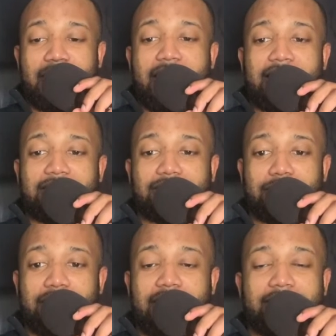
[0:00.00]
highlighted to
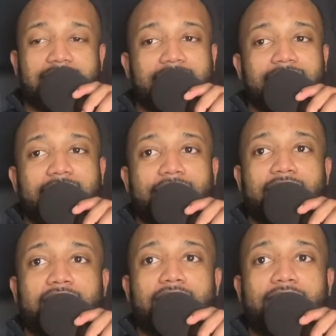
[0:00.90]
me, and
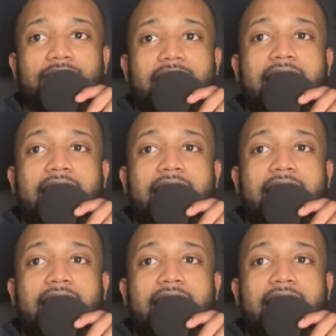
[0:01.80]
funny enough,